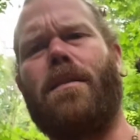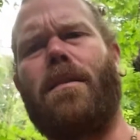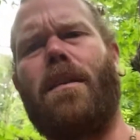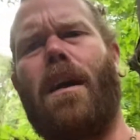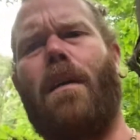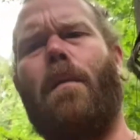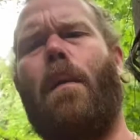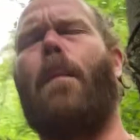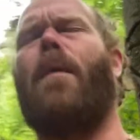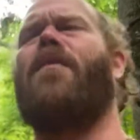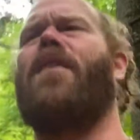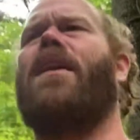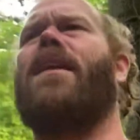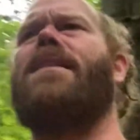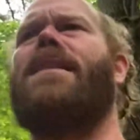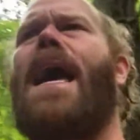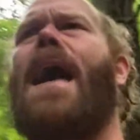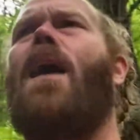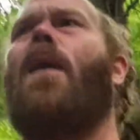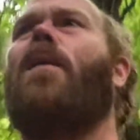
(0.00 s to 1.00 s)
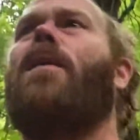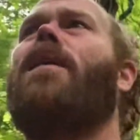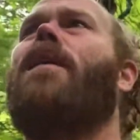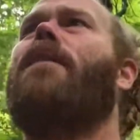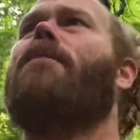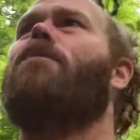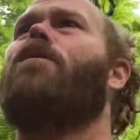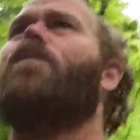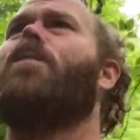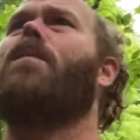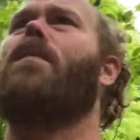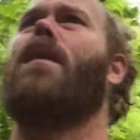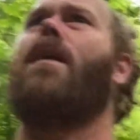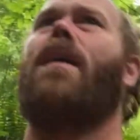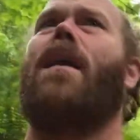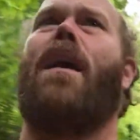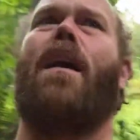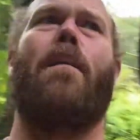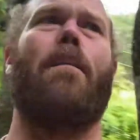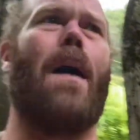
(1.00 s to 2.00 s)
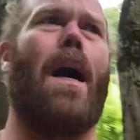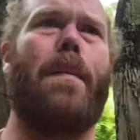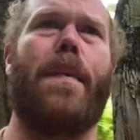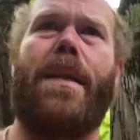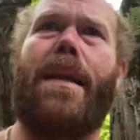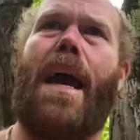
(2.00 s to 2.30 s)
You know, when we're feeling down, you know, mommy,